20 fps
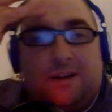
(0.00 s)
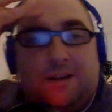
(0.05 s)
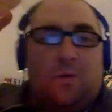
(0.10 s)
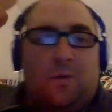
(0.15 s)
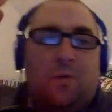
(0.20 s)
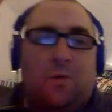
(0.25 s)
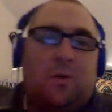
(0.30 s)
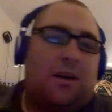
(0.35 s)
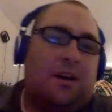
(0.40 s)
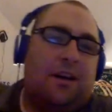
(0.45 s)

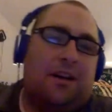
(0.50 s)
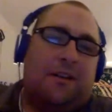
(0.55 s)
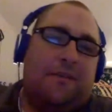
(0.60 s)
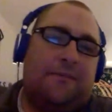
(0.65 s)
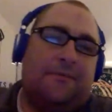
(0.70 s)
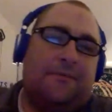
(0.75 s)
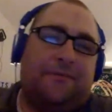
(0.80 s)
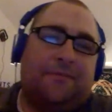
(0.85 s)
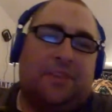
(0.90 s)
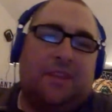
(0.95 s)
or
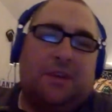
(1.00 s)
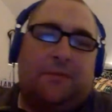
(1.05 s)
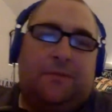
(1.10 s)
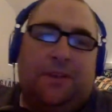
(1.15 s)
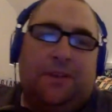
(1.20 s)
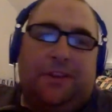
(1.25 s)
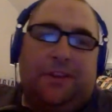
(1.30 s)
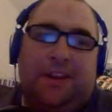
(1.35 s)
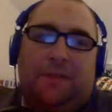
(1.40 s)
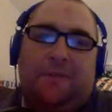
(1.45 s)

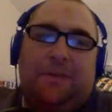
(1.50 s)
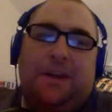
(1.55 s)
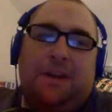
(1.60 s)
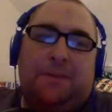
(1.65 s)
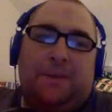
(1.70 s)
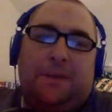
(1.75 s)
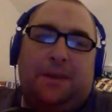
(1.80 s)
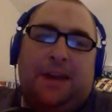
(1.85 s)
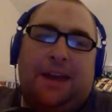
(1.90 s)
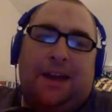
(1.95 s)
Philadelphia
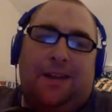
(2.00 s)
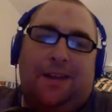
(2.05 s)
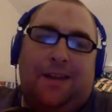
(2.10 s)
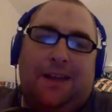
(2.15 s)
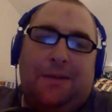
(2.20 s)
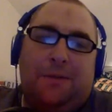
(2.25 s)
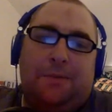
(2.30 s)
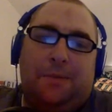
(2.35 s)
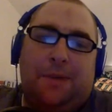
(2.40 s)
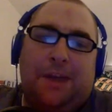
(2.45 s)
and
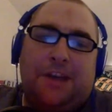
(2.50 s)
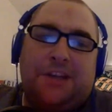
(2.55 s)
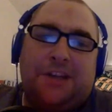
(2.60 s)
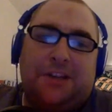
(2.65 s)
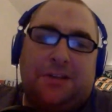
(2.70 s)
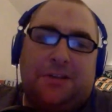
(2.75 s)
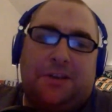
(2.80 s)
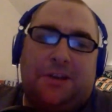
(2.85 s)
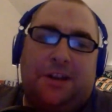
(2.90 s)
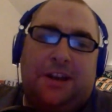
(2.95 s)
LA would play each
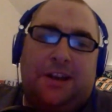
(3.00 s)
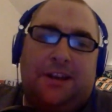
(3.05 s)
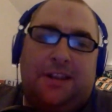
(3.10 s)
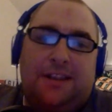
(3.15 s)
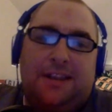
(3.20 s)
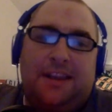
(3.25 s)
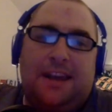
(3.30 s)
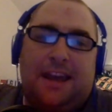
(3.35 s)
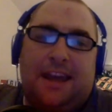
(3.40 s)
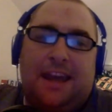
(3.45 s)
other in
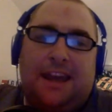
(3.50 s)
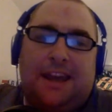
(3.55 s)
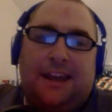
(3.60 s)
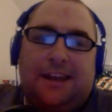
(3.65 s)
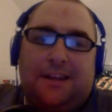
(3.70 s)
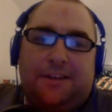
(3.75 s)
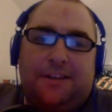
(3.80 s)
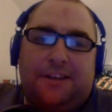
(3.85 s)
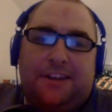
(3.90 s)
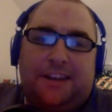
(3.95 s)
the
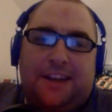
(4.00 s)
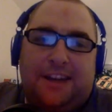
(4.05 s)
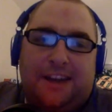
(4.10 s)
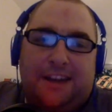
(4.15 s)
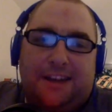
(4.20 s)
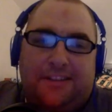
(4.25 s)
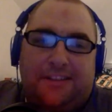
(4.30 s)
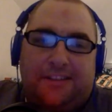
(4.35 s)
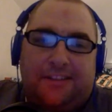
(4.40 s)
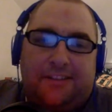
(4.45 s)

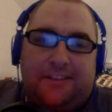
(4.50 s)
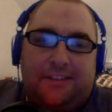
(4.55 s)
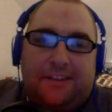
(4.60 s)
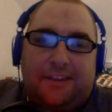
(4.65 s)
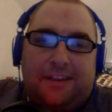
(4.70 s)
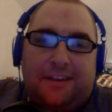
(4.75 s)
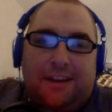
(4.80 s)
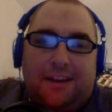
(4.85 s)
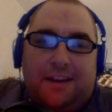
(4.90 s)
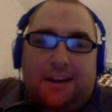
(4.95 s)
NLDS.
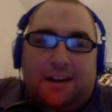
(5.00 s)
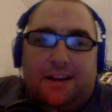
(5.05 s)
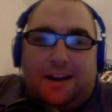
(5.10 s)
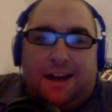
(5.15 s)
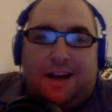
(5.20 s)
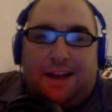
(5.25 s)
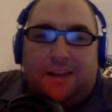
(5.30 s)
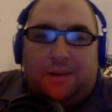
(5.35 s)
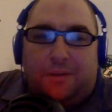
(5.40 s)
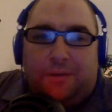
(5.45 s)

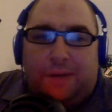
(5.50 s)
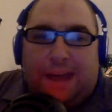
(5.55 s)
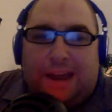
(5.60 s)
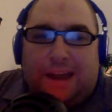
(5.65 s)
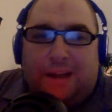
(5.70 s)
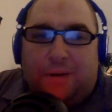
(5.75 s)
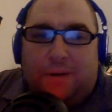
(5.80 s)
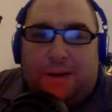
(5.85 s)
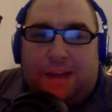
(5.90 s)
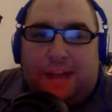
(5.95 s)

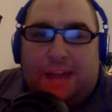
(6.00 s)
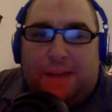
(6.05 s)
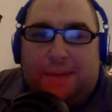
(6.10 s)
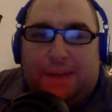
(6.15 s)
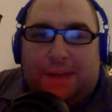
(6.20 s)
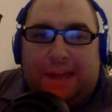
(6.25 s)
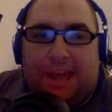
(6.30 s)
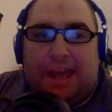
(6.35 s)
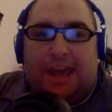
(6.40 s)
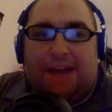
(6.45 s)
Colorado, a game
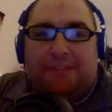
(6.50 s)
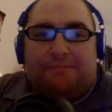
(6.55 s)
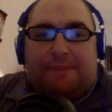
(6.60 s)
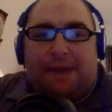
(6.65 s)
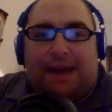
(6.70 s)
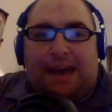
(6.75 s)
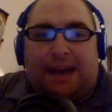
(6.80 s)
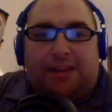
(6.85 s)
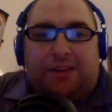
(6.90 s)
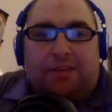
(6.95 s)
and a half
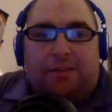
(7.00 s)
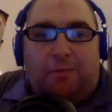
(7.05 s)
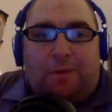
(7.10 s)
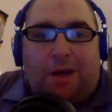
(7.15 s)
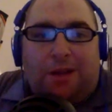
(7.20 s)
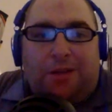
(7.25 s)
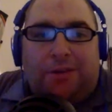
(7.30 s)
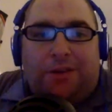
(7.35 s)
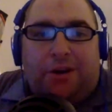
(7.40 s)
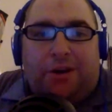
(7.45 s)
back of the
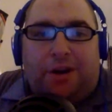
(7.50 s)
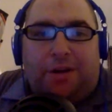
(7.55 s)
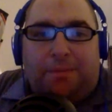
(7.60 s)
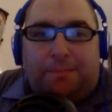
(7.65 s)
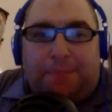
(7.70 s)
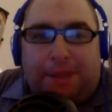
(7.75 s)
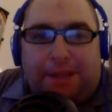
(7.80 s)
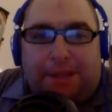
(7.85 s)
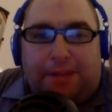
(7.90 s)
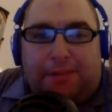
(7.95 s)
wild
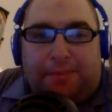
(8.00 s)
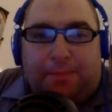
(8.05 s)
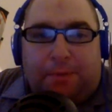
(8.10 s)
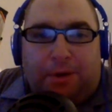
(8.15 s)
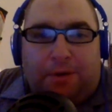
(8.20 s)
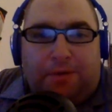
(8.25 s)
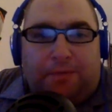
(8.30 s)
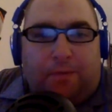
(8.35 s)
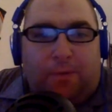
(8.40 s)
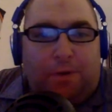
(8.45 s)
card.
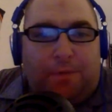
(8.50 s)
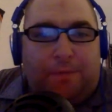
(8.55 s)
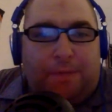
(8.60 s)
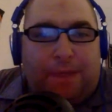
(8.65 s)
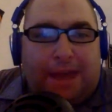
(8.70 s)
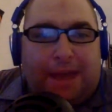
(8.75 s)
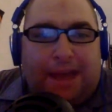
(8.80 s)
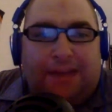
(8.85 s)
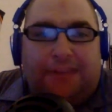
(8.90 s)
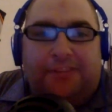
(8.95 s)
Pittsburgh, 4
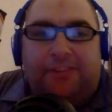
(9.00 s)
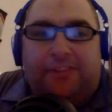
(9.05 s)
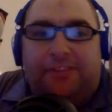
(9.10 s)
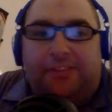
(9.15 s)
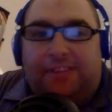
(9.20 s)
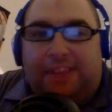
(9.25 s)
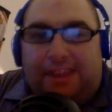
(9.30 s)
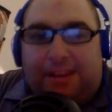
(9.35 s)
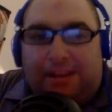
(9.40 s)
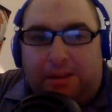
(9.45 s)
backs.
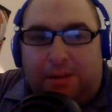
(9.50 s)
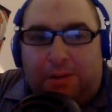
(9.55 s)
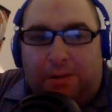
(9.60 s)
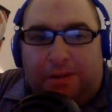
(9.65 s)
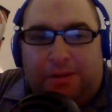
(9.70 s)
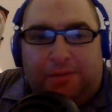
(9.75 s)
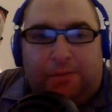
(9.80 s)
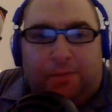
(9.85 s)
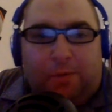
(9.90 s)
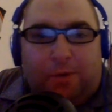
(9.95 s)
St.
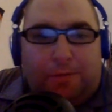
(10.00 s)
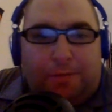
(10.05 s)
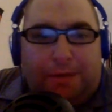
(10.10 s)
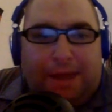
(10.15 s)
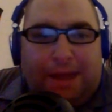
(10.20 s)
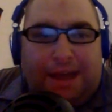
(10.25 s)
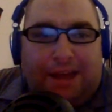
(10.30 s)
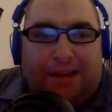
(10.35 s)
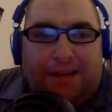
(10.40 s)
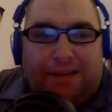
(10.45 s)
Louis, 4
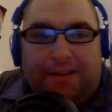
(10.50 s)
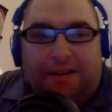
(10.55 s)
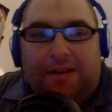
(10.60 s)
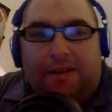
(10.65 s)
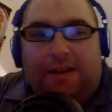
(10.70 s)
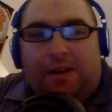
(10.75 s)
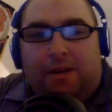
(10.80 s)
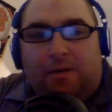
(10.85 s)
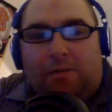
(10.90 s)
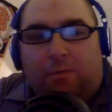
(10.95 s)
back.
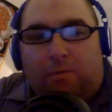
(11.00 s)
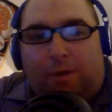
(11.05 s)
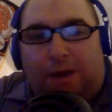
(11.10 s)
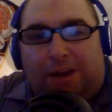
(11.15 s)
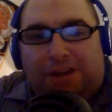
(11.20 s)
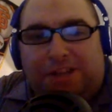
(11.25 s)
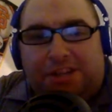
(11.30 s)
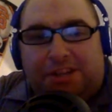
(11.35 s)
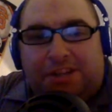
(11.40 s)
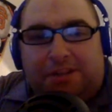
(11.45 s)

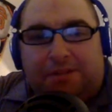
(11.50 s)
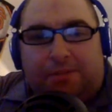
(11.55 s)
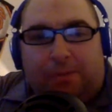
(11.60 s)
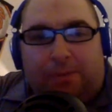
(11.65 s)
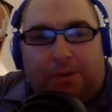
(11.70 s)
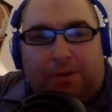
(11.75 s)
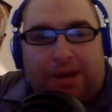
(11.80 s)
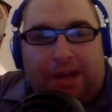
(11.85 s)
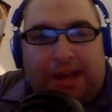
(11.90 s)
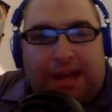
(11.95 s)
Washington,
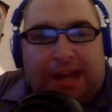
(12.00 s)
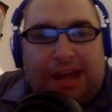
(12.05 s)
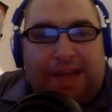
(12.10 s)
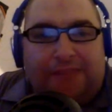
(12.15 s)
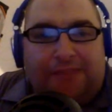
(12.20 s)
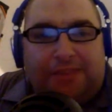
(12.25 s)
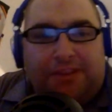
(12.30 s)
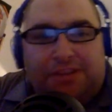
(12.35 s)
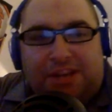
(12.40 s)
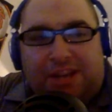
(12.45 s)

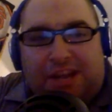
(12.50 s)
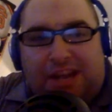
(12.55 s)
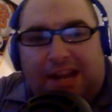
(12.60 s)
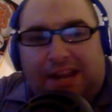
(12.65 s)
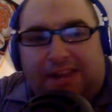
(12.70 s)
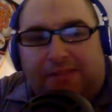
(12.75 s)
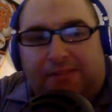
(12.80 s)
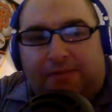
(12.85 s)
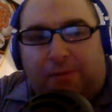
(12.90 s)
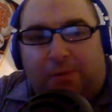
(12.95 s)
4.5. The
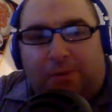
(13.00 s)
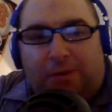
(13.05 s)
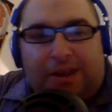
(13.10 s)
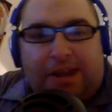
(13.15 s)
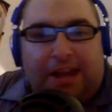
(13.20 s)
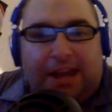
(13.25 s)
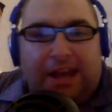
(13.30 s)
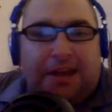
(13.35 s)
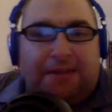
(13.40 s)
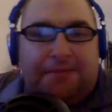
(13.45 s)
Giants,
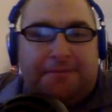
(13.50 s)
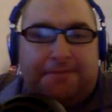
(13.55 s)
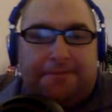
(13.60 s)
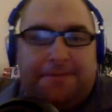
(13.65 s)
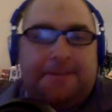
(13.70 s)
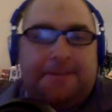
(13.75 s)
4.5.